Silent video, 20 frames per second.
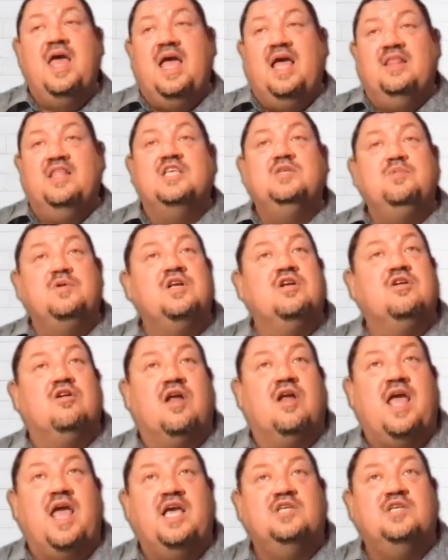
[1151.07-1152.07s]
In this particular
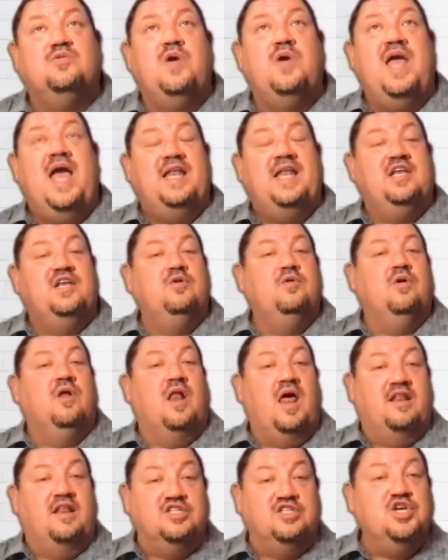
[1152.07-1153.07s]
case, we had to do a
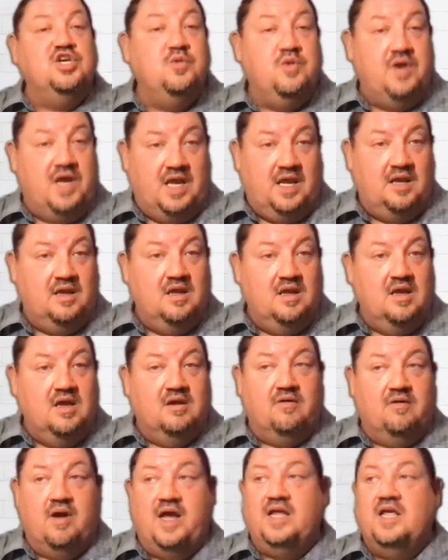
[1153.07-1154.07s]
lot of tuning,
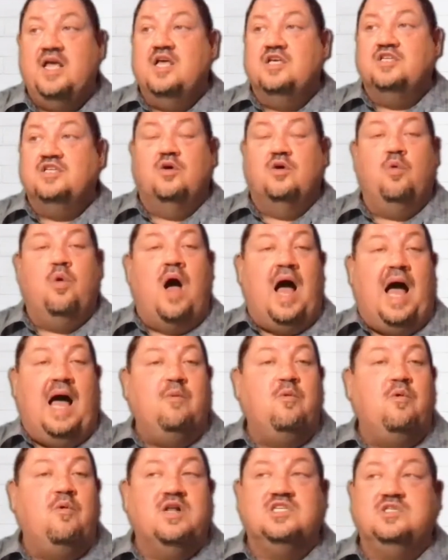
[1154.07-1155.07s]
right? So I
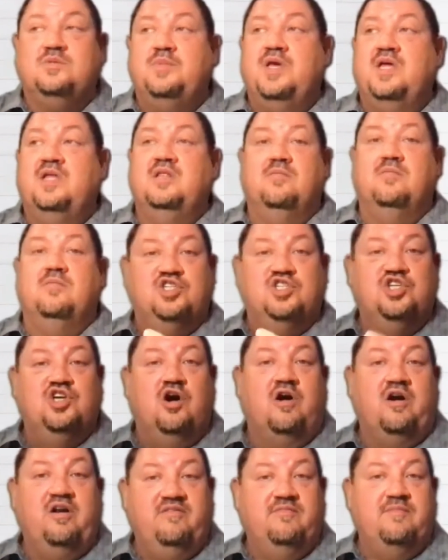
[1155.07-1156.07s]
want to spend the
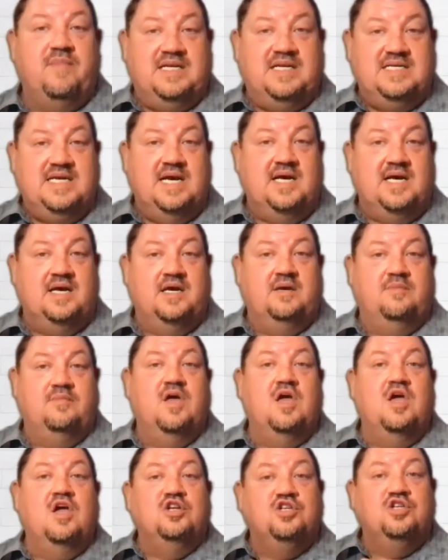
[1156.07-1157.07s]
majority of my
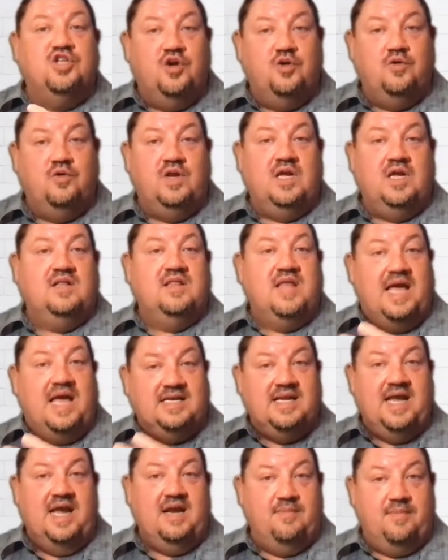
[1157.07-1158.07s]
time tuning
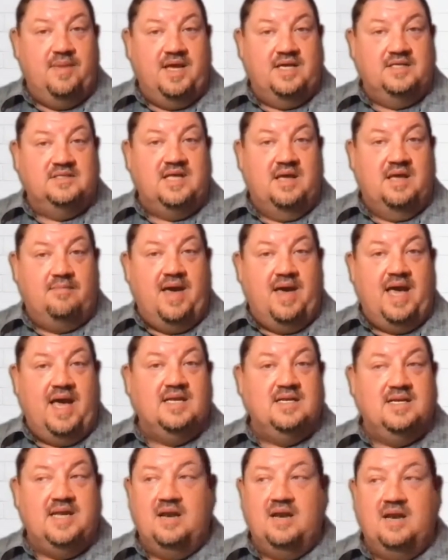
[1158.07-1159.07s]
that database, that
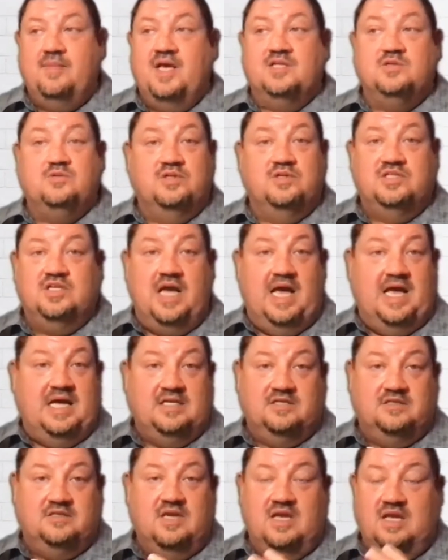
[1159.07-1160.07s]
backend database, which,
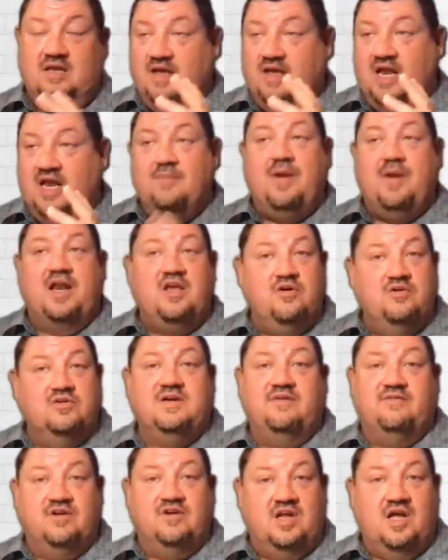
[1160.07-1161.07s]
as anybody who's
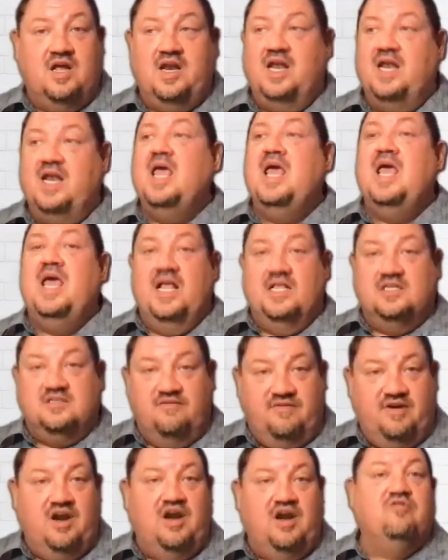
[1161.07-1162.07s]
ever done it, it's a
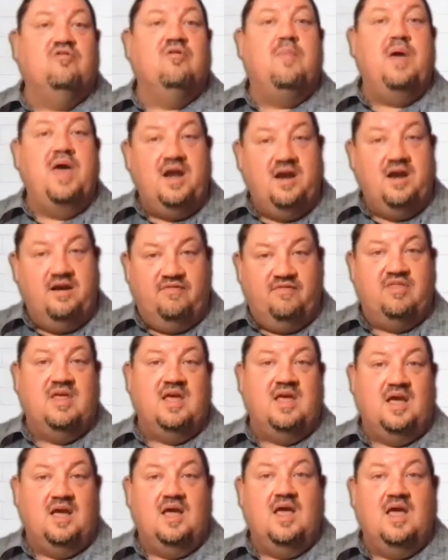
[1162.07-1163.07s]
very repetitive
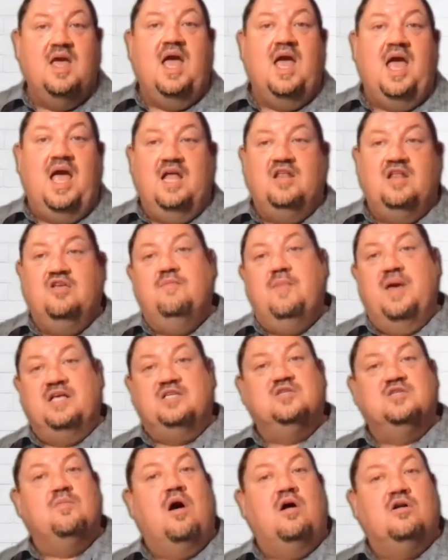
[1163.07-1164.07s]
thing, and you make
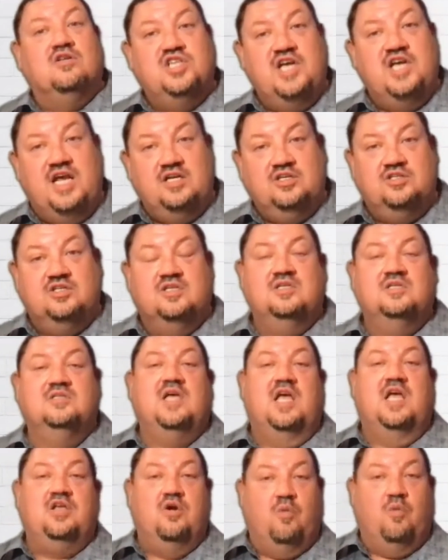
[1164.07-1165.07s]
small changes
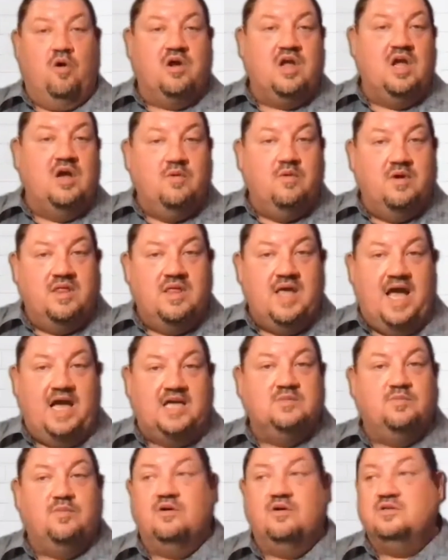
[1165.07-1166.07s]
and you're working with
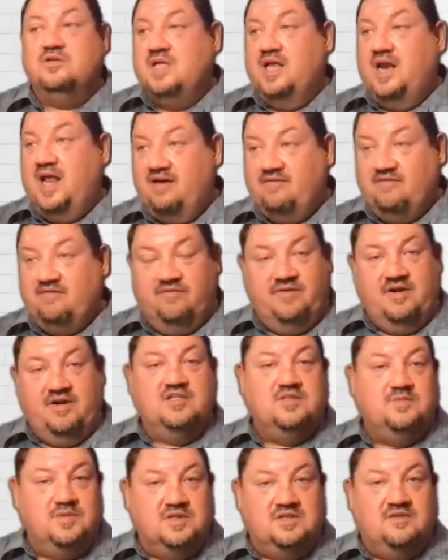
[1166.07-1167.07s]
experts that have a very
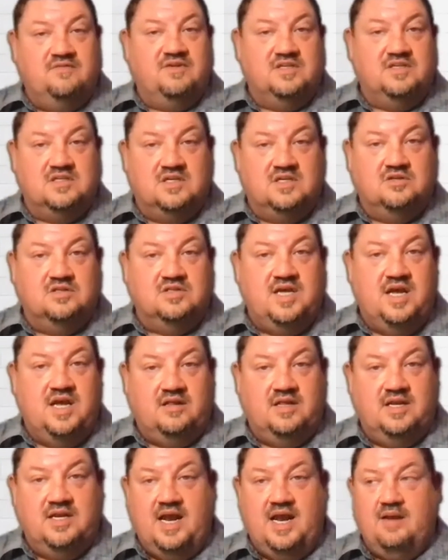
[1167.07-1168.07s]
specific skill set
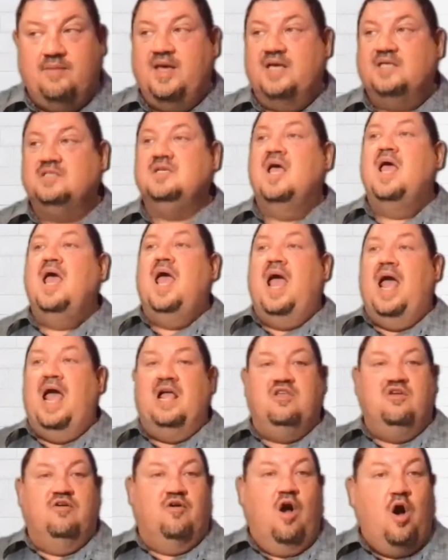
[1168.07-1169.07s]
on the database,
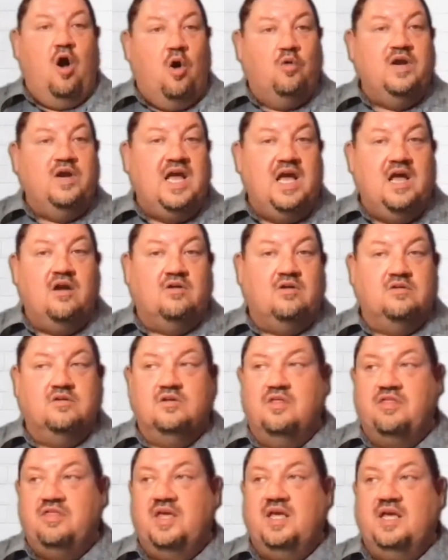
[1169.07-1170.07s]
and you're honing in
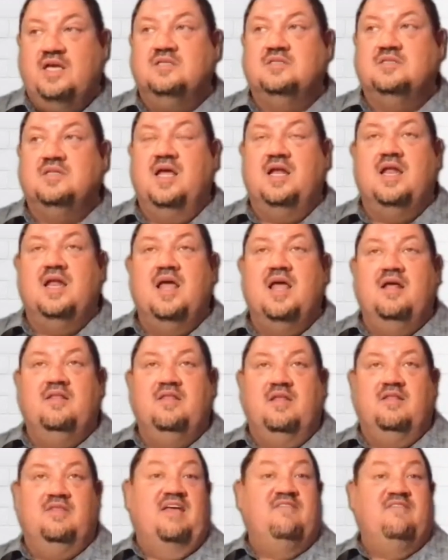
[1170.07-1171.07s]
on things that
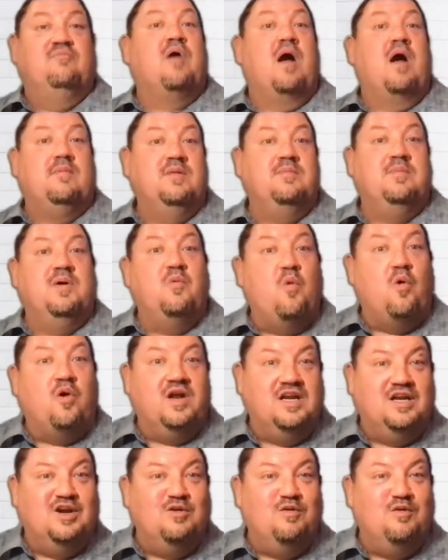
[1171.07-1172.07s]
they've probably been
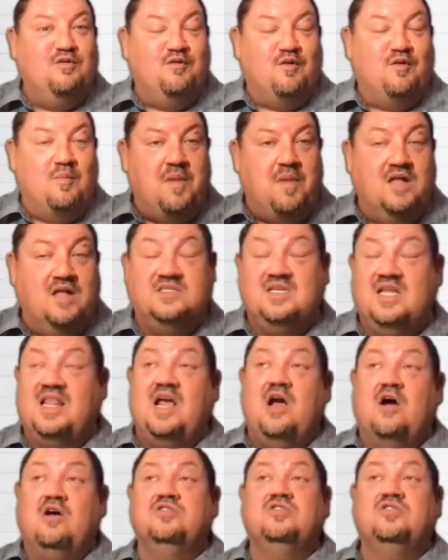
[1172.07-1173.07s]
wanting to do for months. And
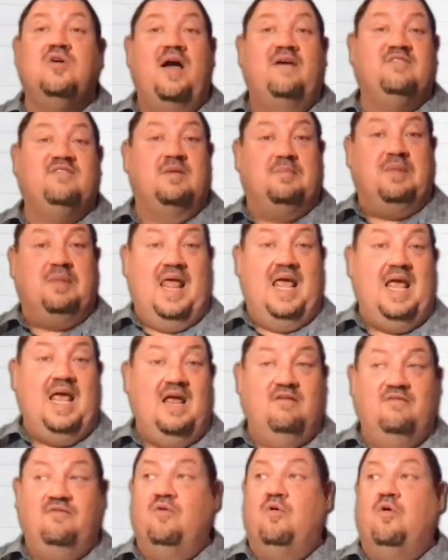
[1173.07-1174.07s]
they also have to
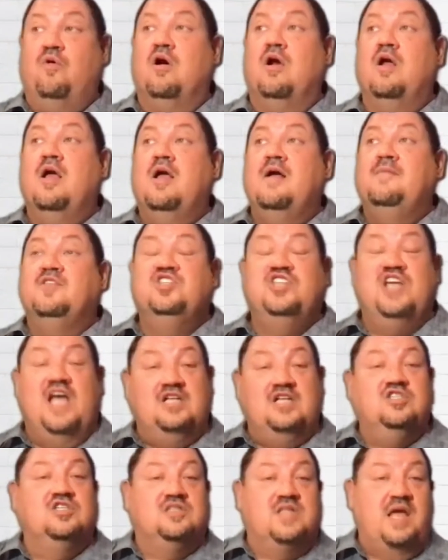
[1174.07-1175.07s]
plan for
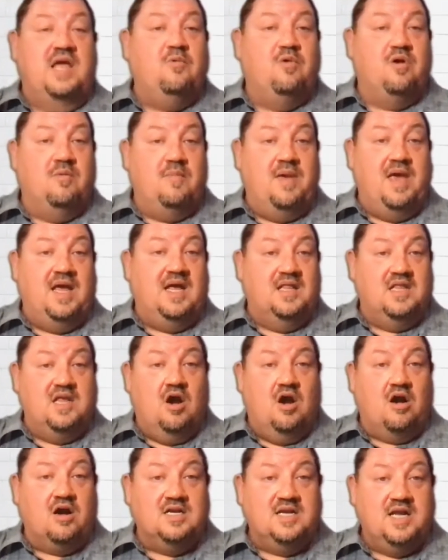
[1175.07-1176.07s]
changes they want to make in the
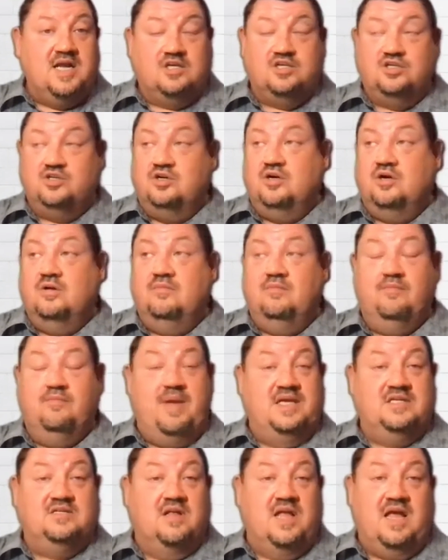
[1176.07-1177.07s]
architecture
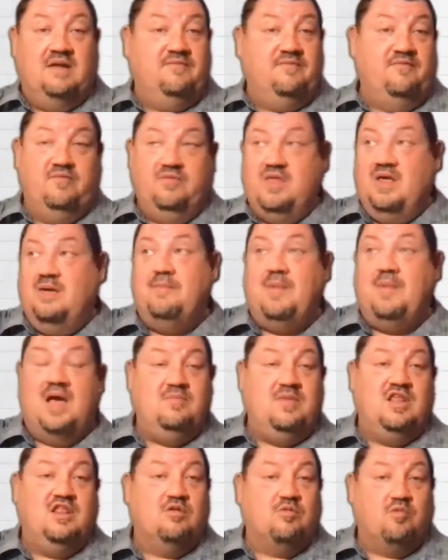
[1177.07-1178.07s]
based on that might
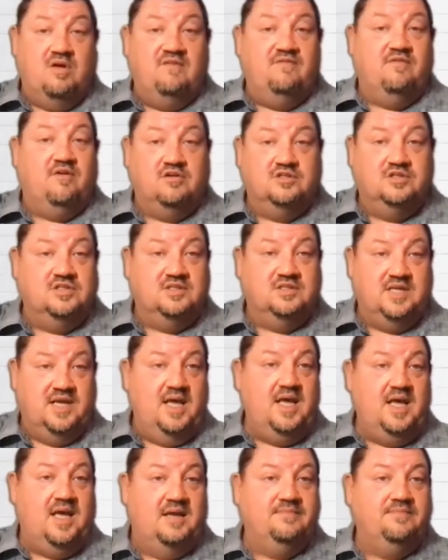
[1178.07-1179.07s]
be 3 versions
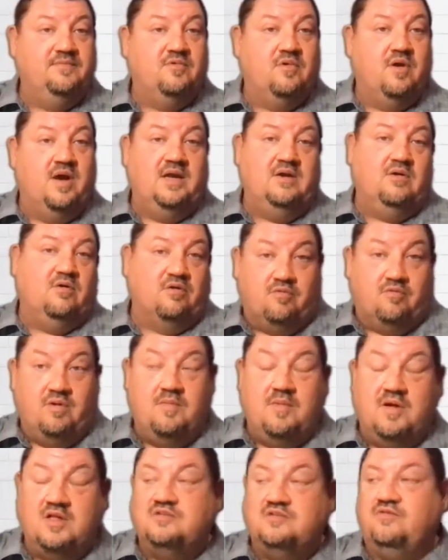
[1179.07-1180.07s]
ahead, right? Or 3
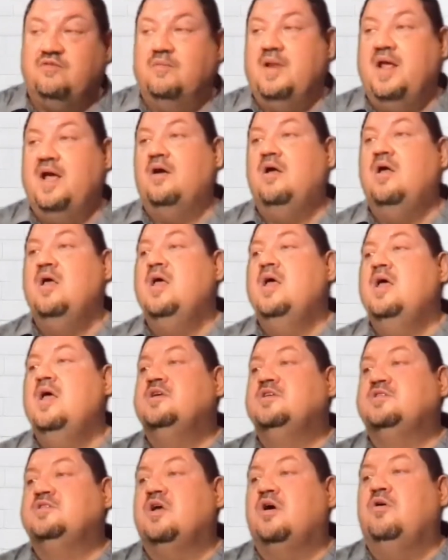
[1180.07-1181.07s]
months from now.
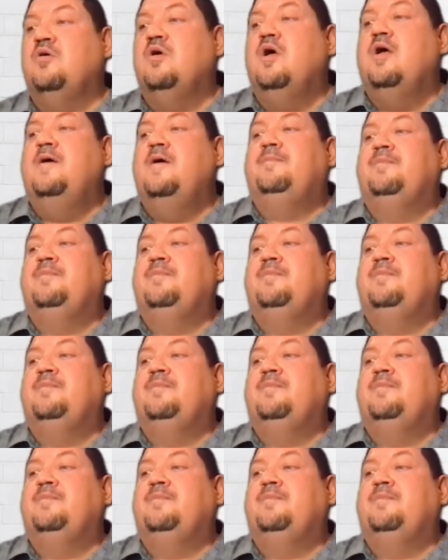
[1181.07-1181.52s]
So